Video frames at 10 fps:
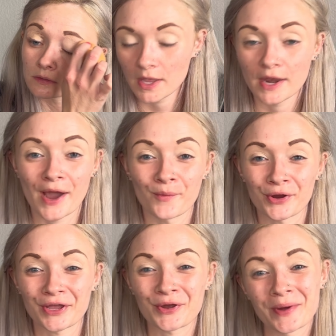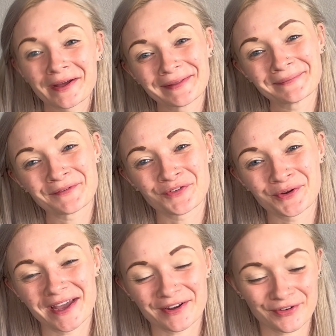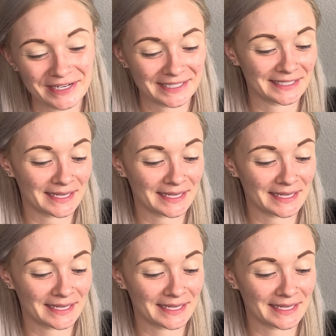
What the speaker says: Now working quickly before that creases,